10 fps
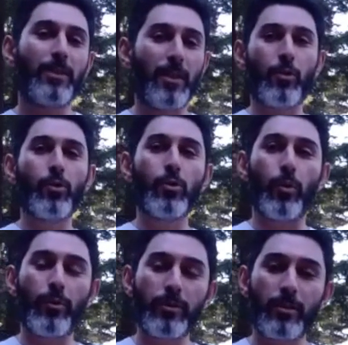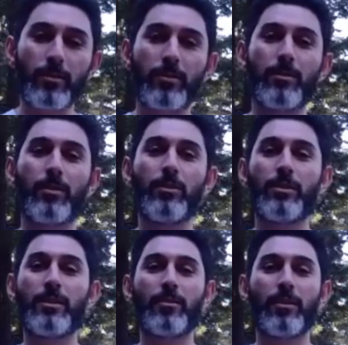And I know you know this because it
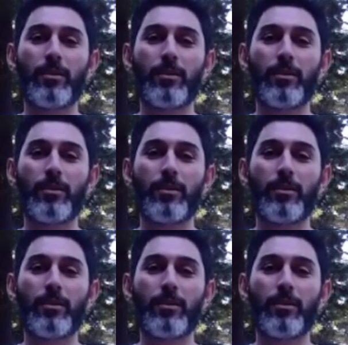sounds like